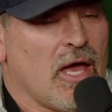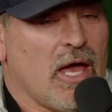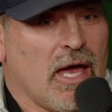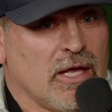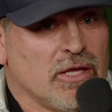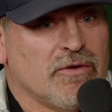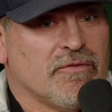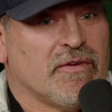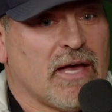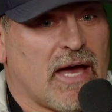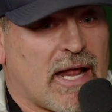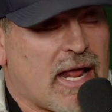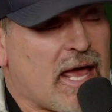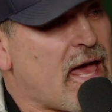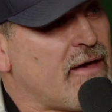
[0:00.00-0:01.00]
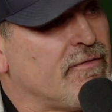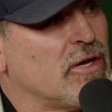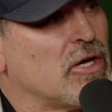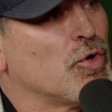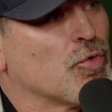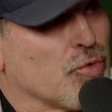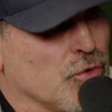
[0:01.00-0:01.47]
And you've got to have a
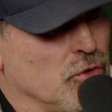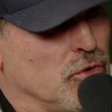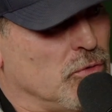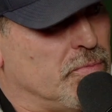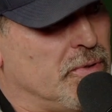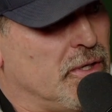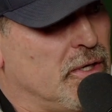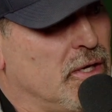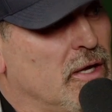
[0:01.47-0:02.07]
group